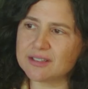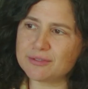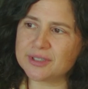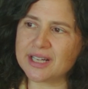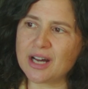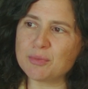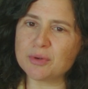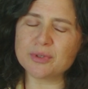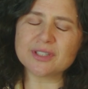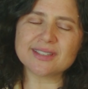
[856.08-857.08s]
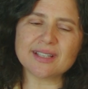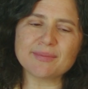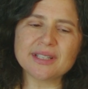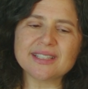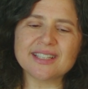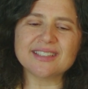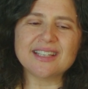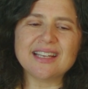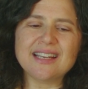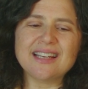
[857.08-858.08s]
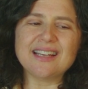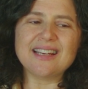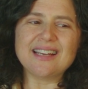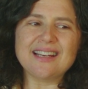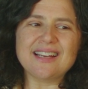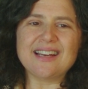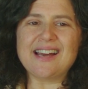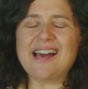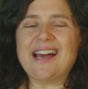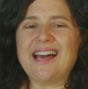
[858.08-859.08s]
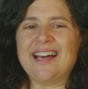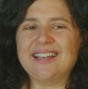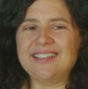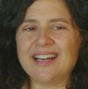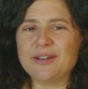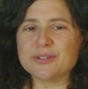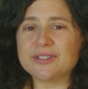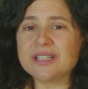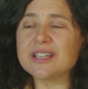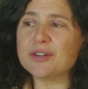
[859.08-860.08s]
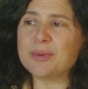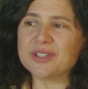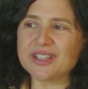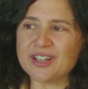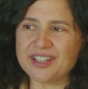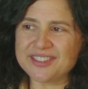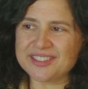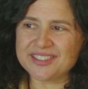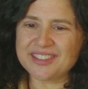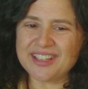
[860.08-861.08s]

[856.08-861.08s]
for an album, which is something that I was thinking about a lot, and